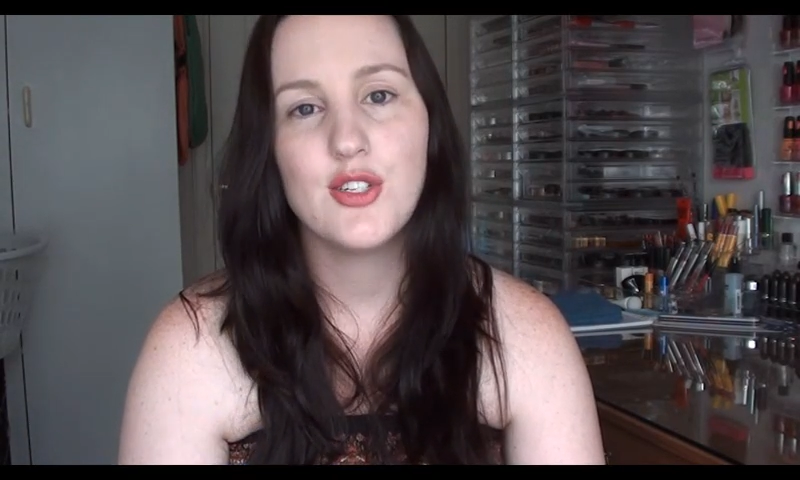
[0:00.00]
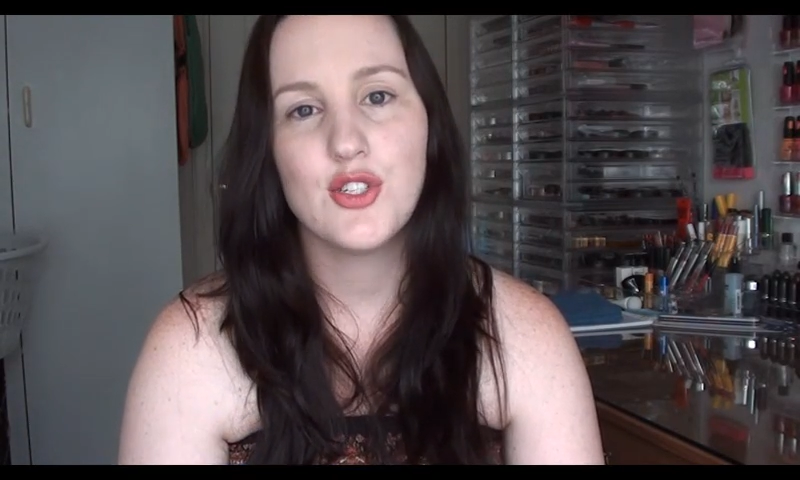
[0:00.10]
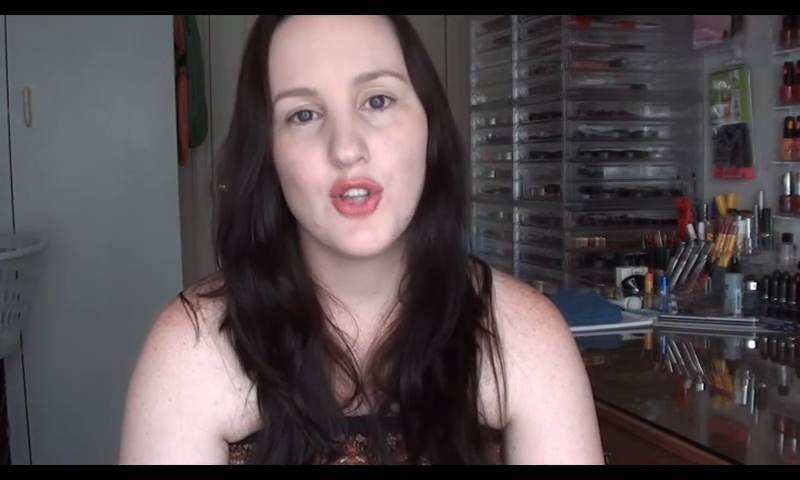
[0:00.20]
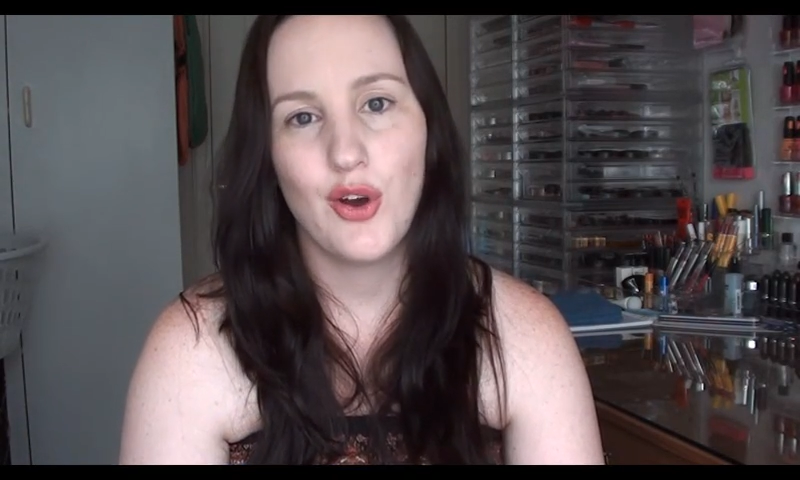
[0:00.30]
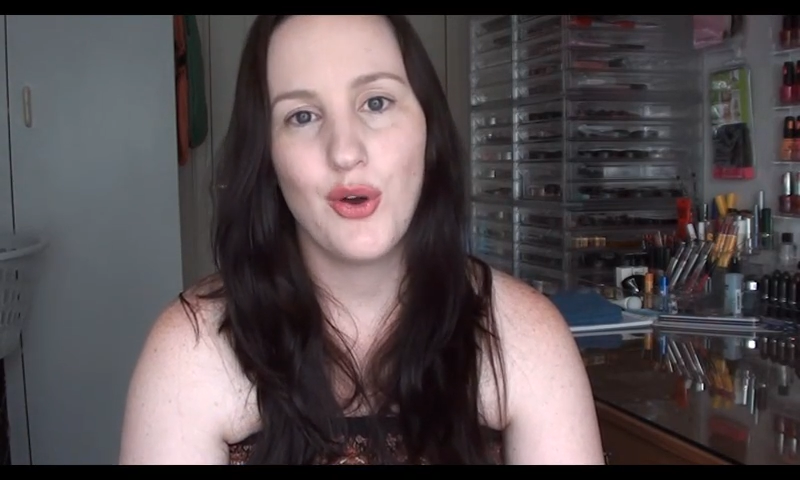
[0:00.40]

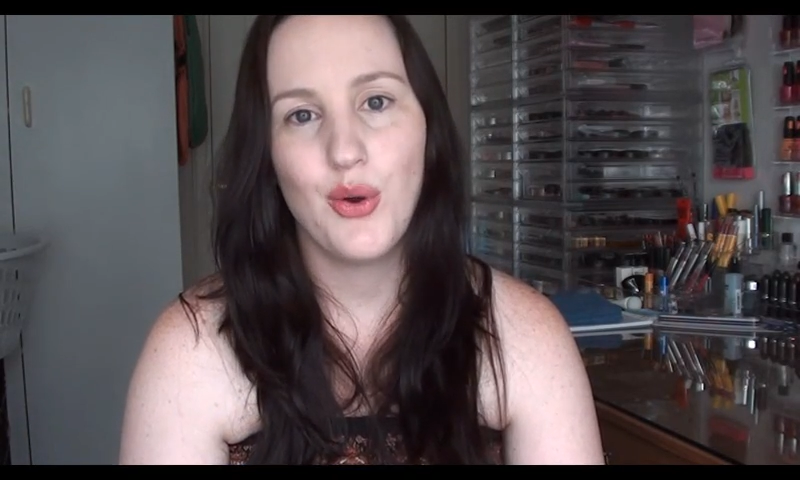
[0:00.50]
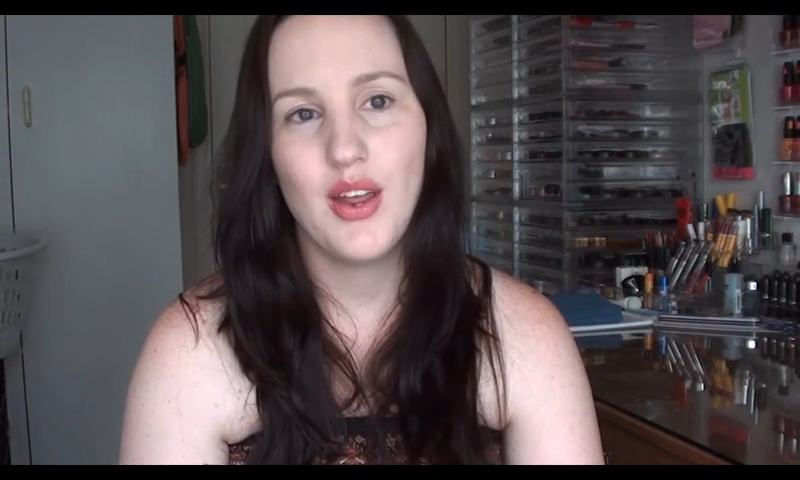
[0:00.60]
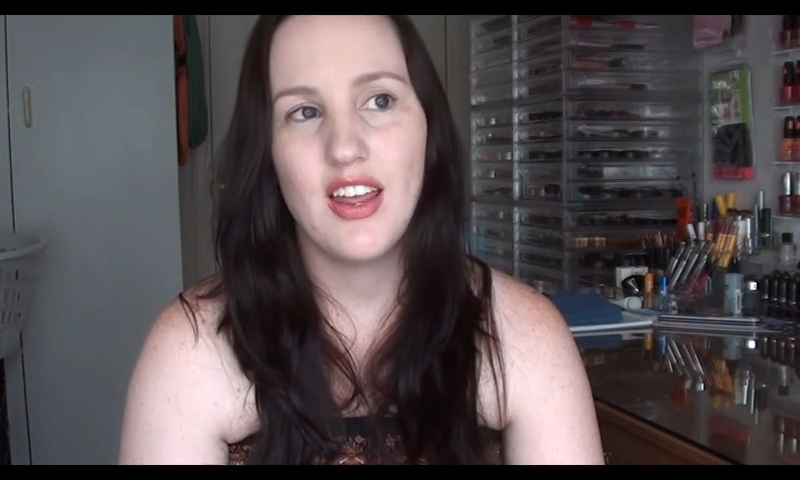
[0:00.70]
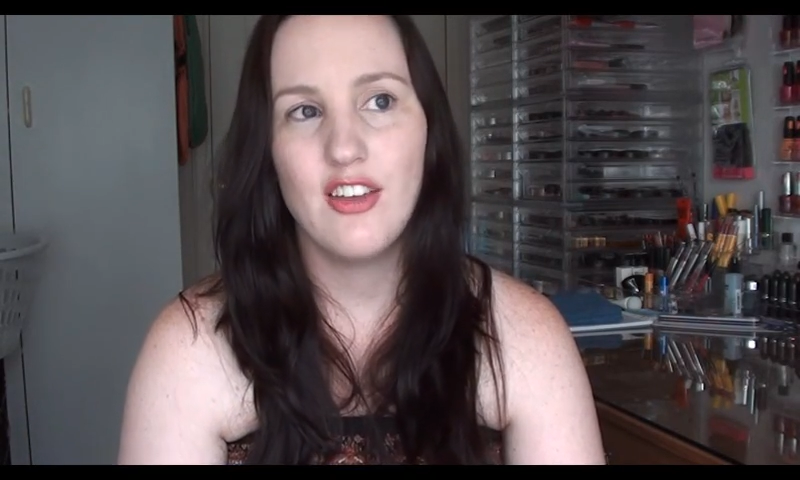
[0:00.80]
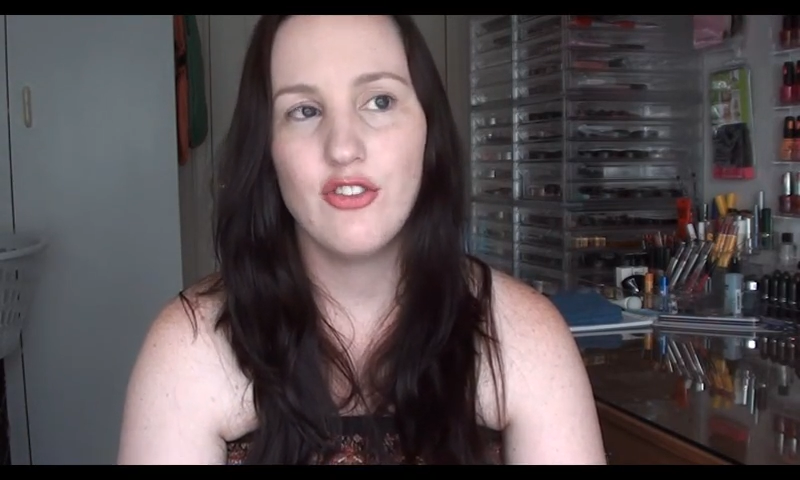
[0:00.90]
So
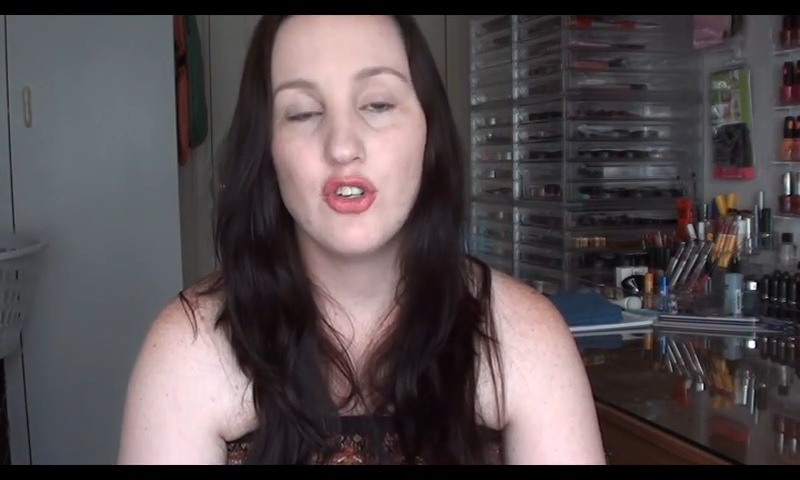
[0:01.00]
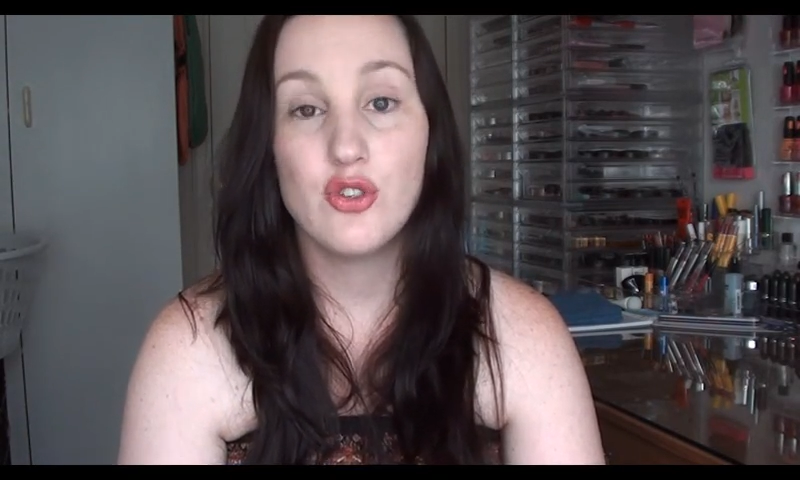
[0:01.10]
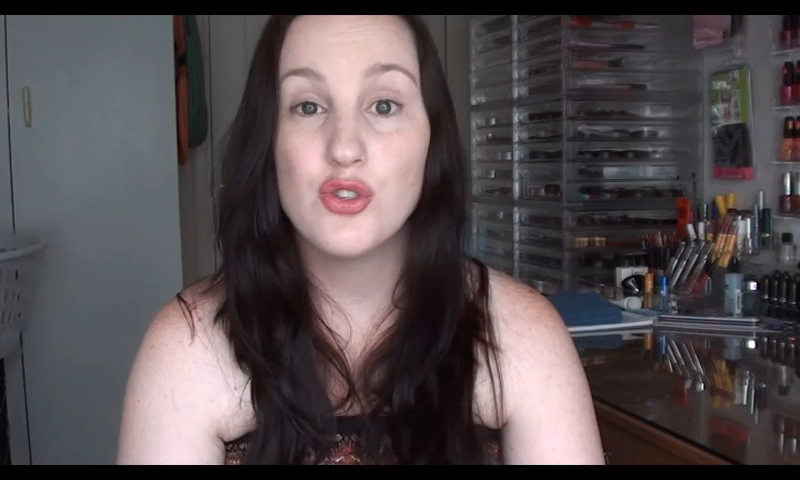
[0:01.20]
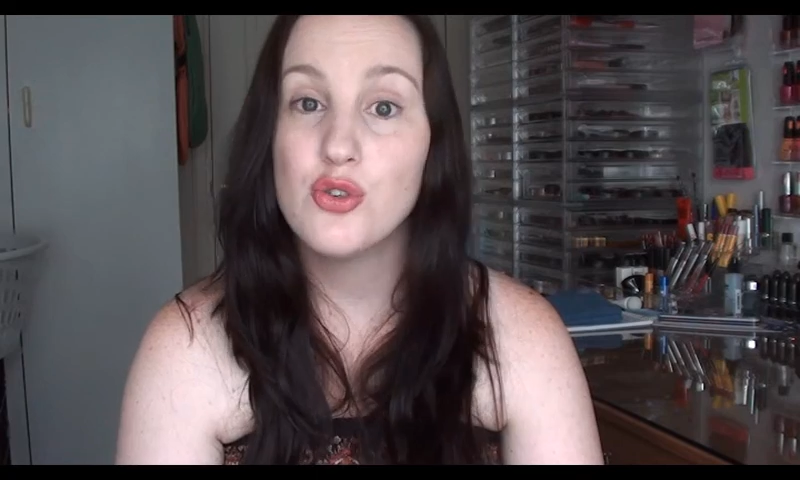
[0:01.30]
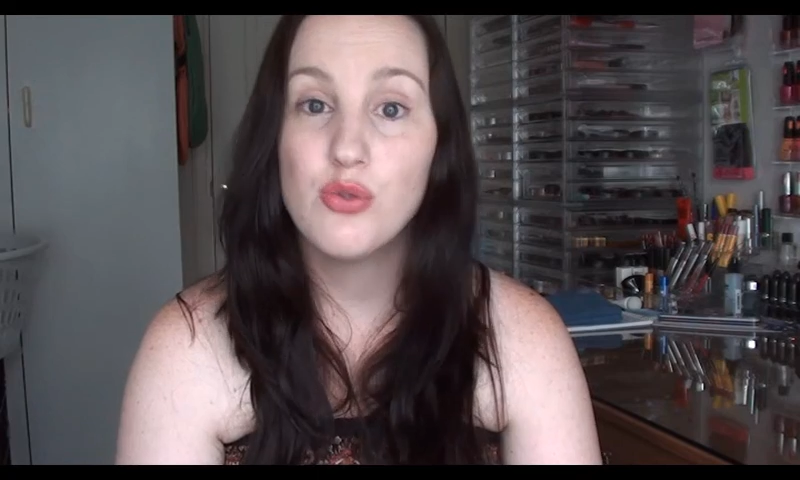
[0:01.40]
if
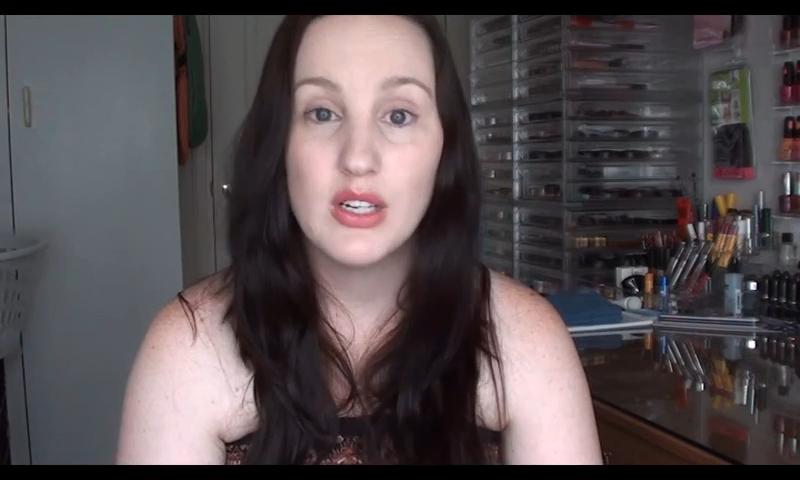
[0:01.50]
you do